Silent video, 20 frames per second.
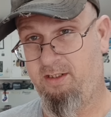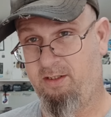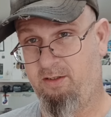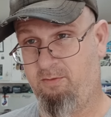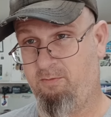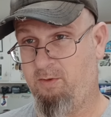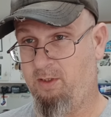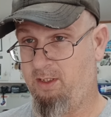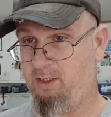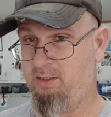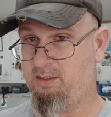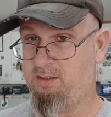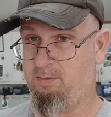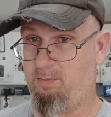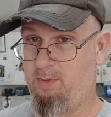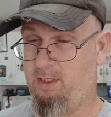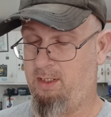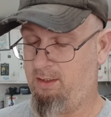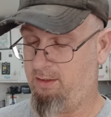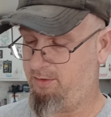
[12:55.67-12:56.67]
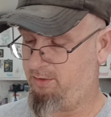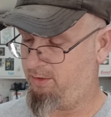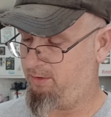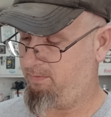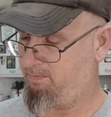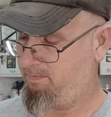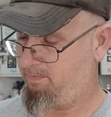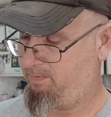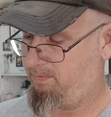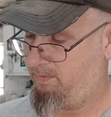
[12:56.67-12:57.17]
do well as a polisher.
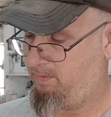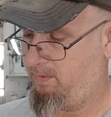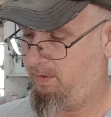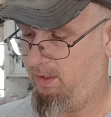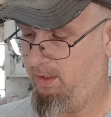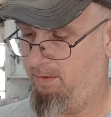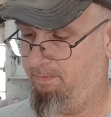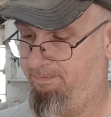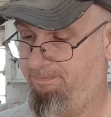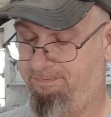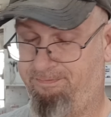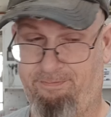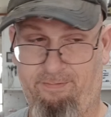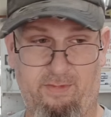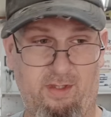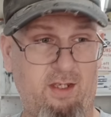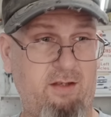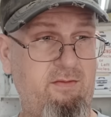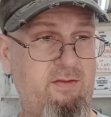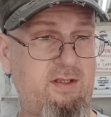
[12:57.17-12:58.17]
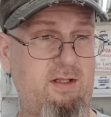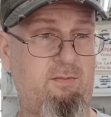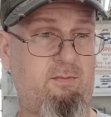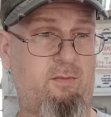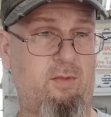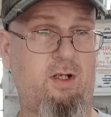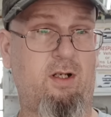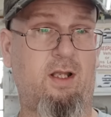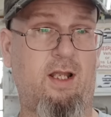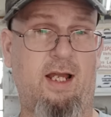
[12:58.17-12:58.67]
Something
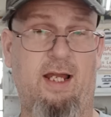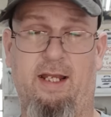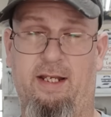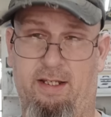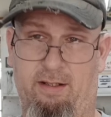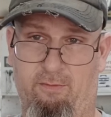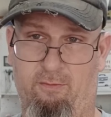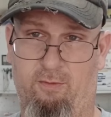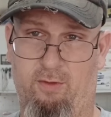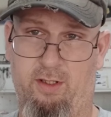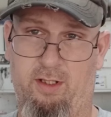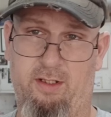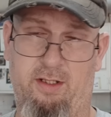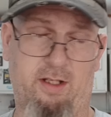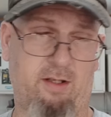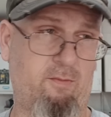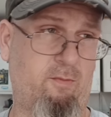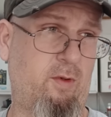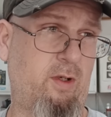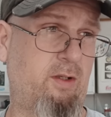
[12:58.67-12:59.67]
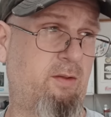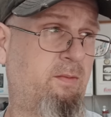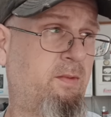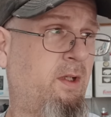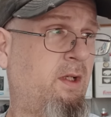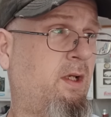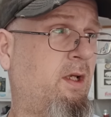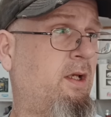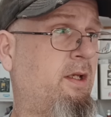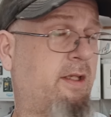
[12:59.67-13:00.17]
real light, it would have done well.
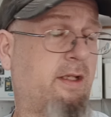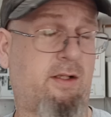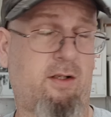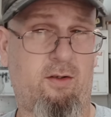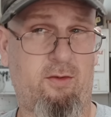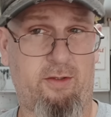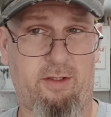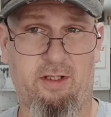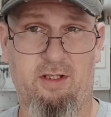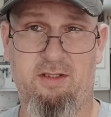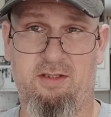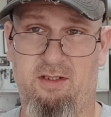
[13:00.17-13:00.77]
The car does